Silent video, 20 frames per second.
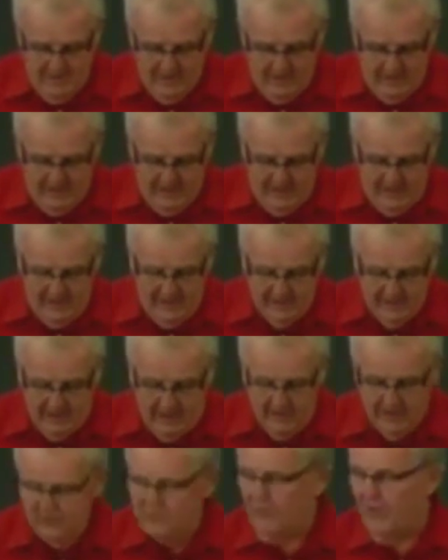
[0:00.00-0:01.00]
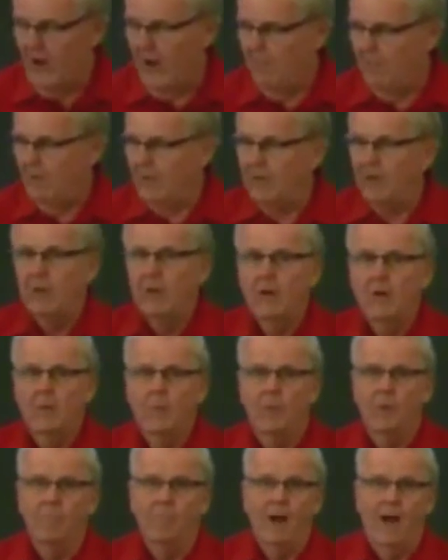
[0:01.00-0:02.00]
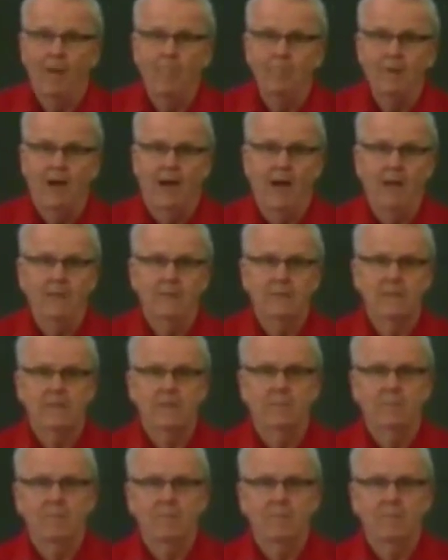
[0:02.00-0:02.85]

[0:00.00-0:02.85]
he and all his family were baptized.